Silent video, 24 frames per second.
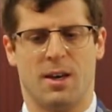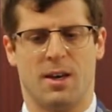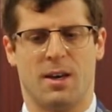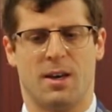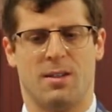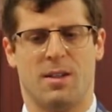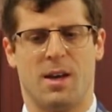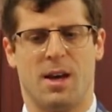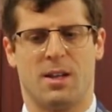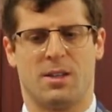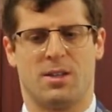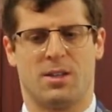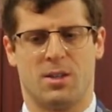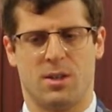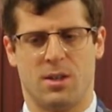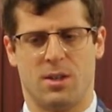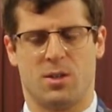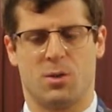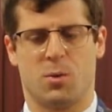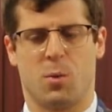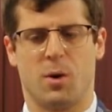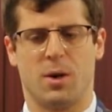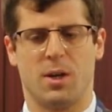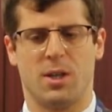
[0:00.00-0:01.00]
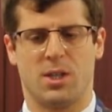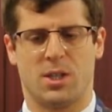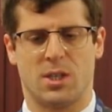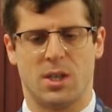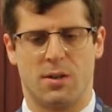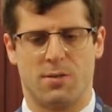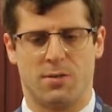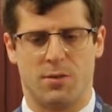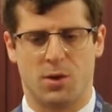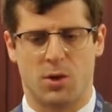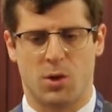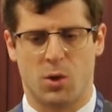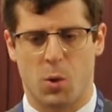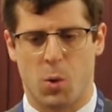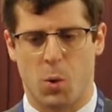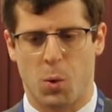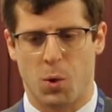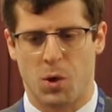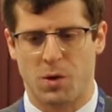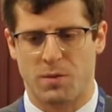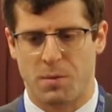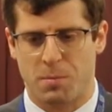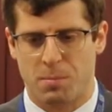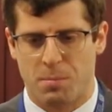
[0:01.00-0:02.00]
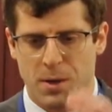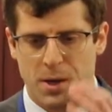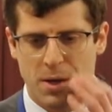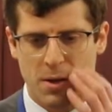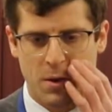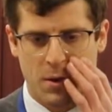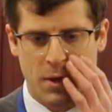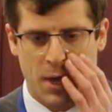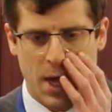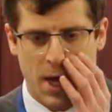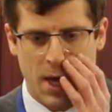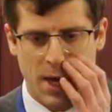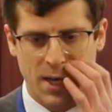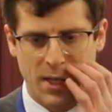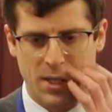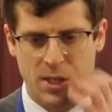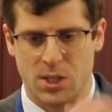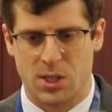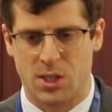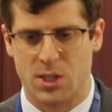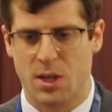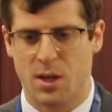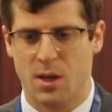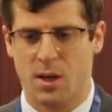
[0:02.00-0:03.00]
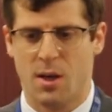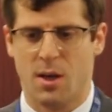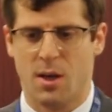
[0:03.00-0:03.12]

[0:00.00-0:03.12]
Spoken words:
that's a 27 Court of Appeal case.